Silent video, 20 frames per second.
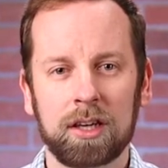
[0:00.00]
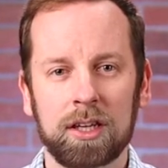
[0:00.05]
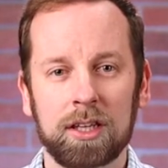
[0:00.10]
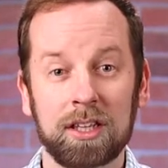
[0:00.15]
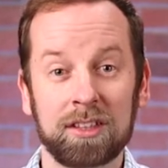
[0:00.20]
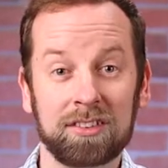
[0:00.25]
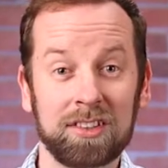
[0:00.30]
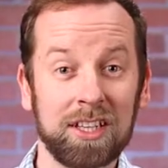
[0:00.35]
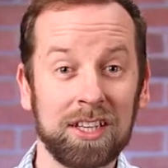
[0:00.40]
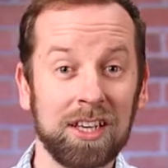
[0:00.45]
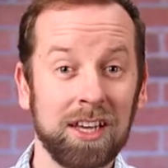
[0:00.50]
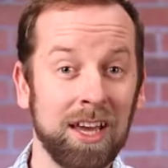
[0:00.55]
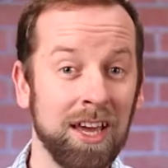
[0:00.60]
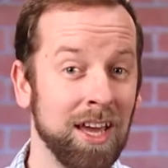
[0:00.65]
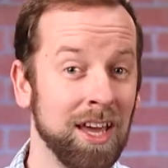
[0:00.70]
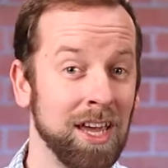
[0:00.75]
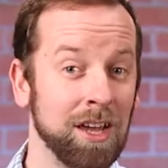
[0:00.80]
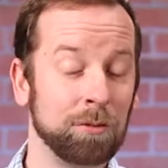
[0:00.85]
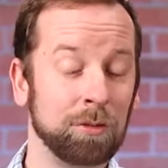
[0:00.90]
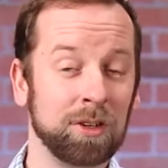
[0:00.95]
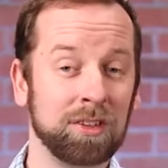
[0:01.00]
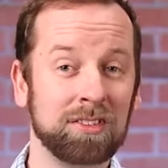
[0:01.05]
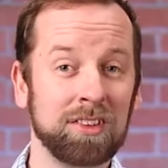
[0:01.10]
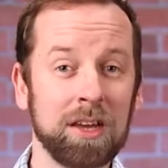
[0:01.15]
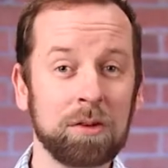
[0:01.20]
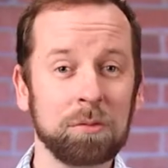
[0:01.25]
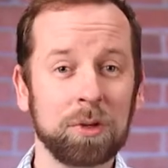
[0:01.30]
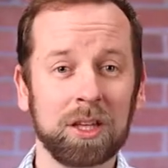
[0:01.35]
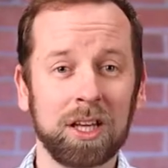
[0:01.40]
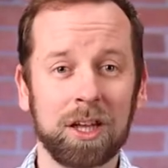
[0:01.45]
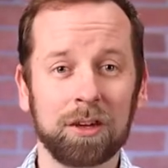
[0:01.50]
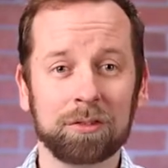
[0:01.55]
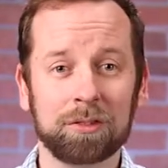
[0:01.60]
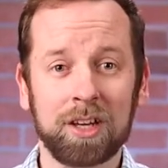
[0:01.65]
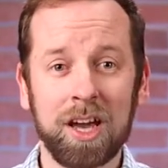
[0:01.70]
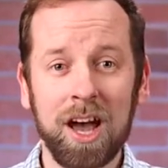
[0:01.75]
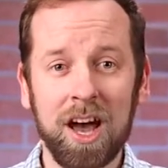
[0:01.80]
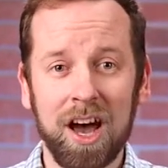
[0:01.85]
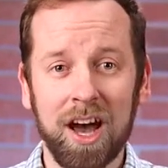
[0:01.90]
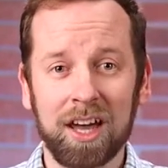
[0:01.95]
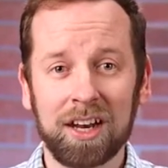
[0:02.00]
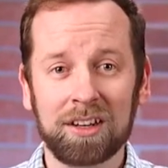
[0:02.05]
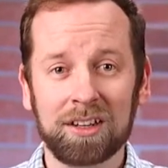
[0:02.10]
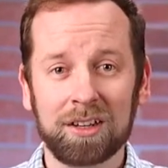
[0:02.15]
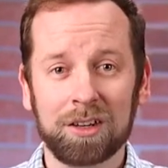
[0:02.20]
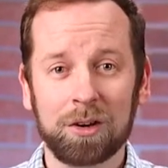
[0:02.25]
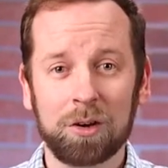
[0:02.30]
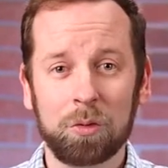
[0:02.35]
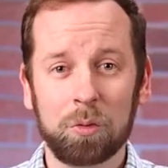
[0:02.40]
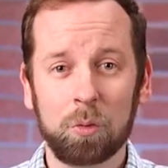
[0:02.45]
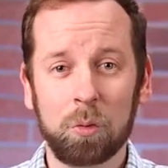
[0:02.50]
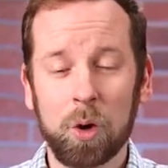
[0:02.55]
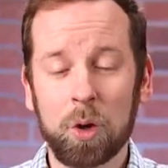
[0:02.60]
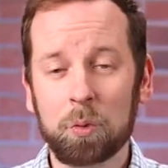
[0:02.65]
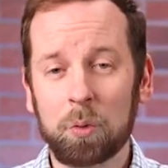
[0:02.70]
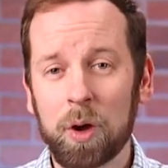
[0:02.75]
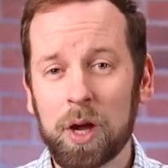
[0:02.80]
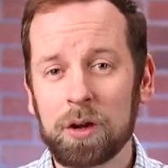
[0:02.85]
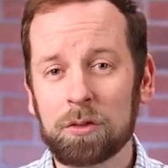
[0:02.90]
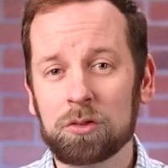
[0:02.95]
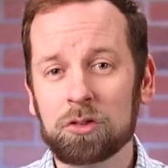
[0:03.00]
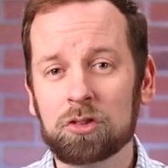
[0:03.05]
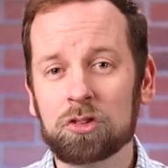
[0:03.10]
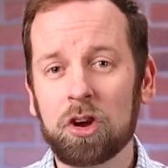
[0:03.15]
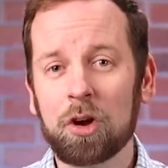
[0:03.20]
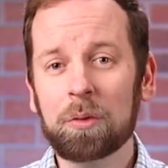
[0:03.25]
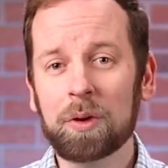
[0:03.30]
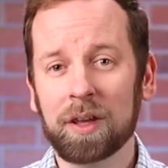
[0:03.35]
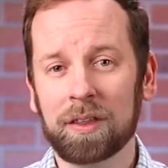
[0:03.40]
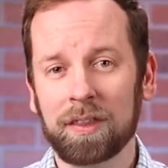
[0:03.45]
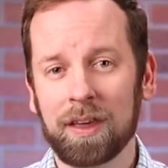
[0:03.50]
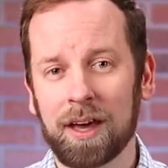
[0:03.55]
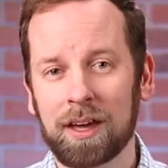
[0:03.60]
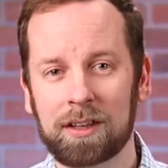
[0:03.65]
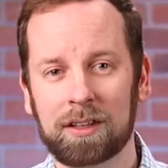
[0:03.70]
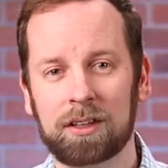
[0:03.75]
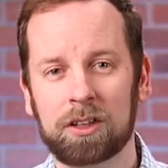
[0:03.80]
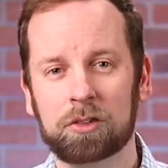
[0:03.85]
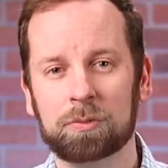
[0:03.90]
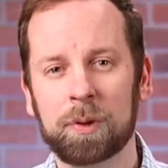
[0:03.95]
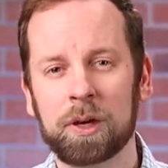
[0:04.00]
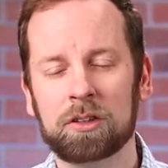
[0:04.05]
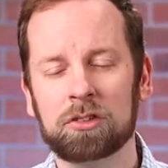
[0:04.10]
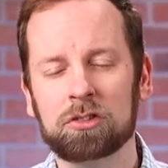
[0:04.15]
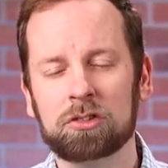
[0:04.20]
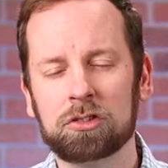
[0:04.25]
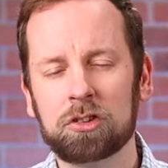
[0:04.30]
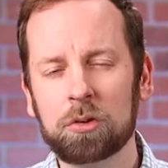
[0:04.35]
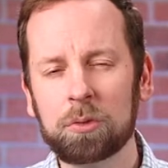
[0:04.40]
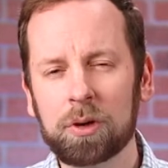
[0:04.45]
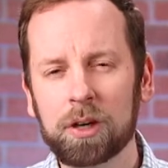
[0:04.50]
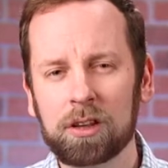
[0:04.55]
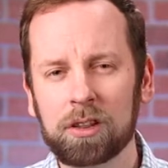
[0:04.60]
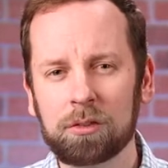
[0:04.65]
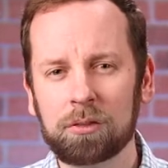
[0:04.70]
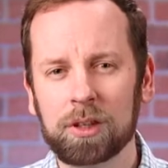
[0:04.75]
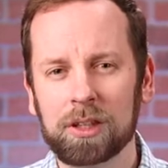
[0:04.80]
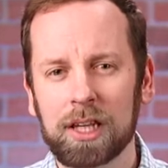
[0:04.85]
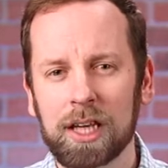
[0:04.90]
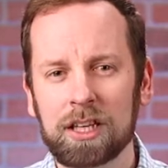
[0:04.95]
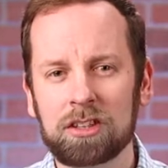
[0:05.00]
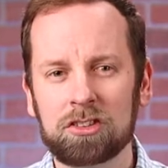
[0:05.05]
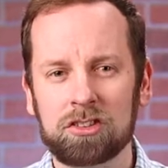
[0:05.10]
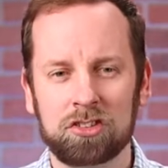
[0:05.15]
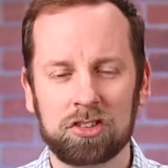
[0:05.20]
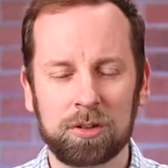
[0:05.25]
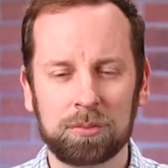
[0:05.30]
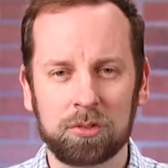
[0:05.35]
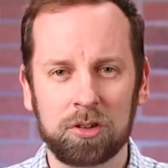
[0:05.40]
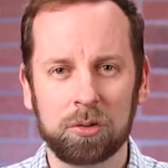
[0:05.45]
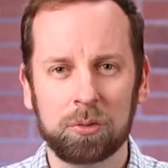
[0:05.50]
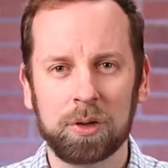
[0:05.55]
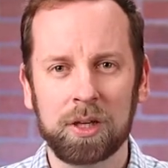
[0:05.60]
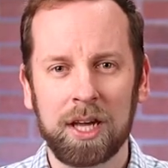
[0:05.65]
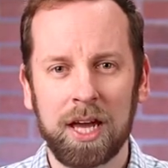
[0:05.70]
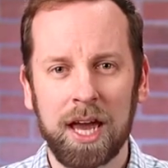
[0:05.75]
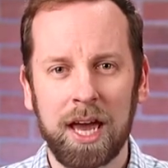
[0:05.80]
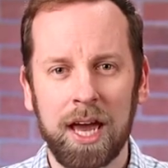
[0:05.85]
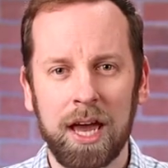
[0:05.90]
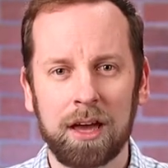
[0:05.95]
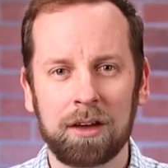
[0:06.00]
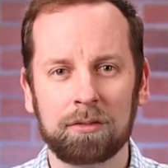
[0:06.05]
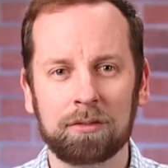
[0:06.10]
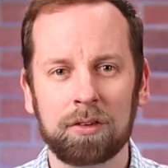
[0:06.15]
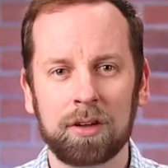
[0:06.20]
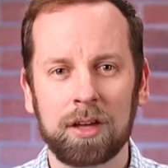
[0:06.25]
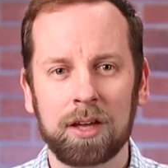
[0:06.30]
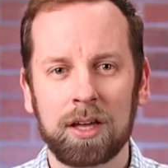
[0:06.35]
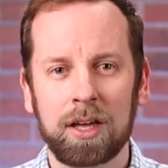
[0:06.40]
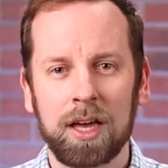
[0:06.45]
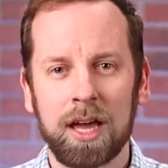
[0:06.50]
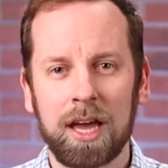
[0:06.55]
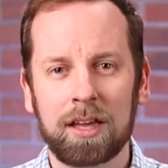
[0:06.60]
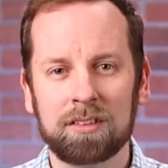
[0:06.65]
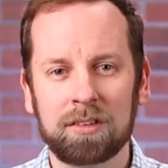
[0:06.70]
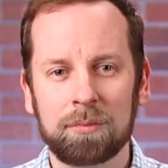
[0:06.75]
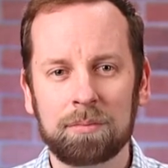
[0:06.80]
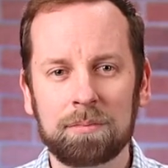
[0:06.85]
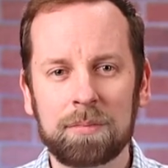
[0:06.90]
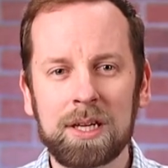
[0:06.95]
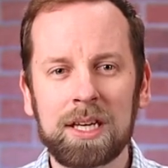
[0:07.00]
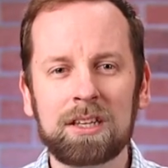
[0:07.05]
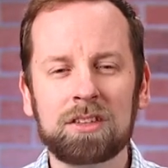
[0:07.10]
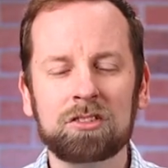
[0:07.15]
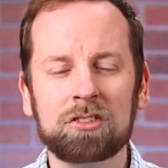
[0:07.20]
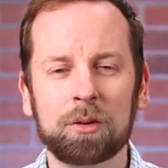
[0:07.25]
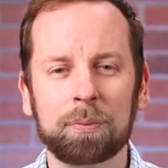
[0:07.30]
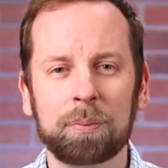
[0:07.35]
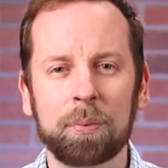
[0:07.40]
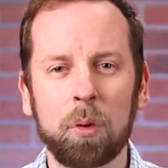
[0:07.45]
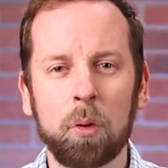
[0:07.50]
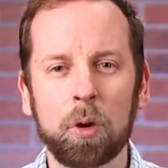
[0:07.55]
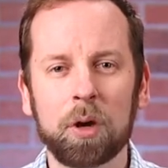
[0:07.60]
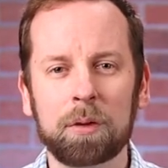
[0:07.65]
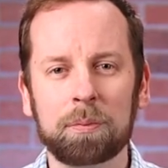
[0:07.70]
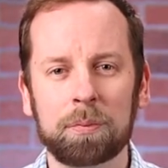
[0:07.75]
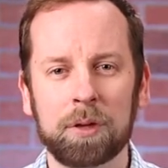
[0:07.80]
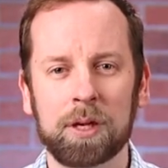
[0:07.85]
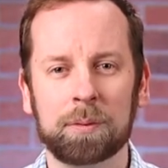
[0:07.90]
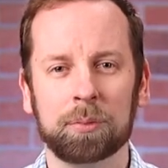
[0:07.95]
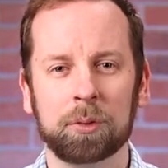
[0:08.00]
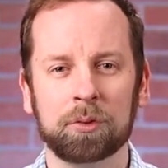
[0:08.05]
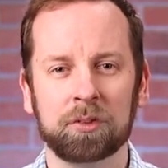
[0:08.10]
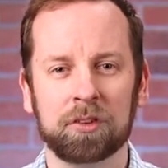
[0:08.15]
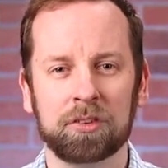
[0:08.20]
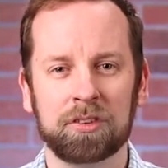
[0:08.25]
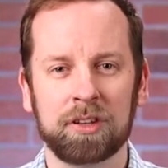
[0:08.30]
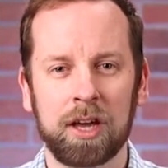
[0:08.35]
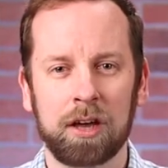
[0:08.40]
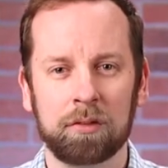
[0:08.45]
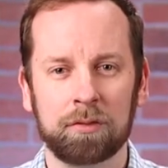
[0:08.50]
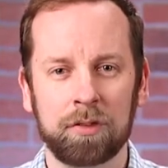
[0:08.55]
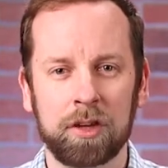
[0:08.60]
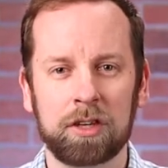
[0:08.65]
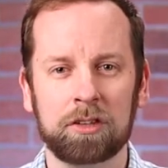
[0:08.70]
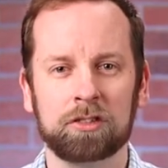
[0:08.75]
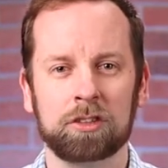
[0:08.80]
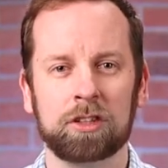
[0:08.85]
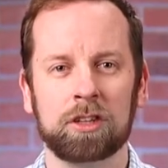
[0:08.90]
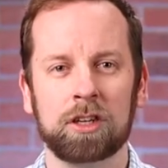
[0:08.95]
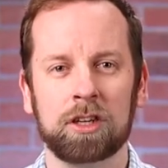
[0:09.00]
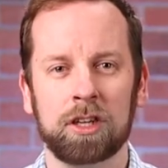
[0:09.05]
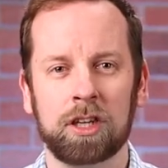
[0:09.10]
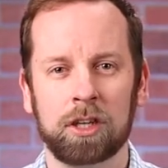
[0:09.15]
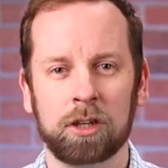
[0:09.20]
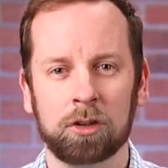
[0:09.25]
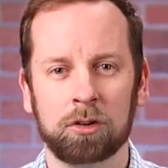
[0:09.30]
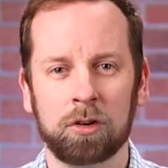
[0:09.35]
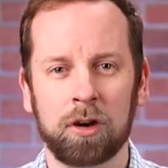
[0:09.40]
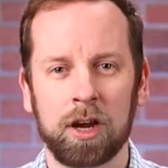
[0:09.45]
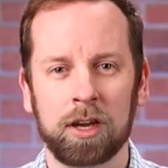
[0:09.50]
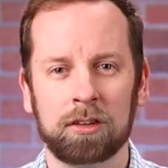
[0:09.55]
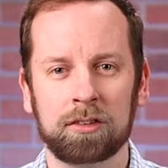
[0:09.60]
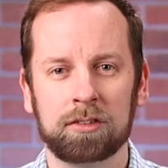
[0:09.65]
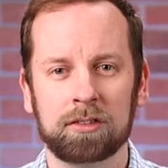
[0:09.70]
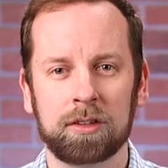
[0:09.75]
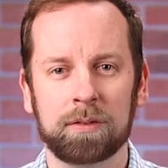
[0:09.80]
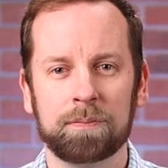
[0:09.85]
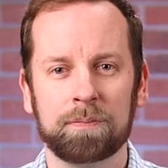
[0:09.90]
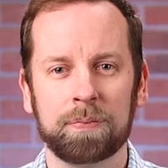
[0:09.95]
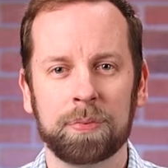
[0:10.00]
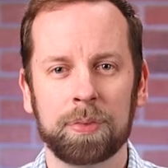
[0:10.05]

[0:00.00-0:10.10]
You see, if we say we love God, one way of showing that is by stewarding the relationships that we have as a means to point people to salvation in Christ.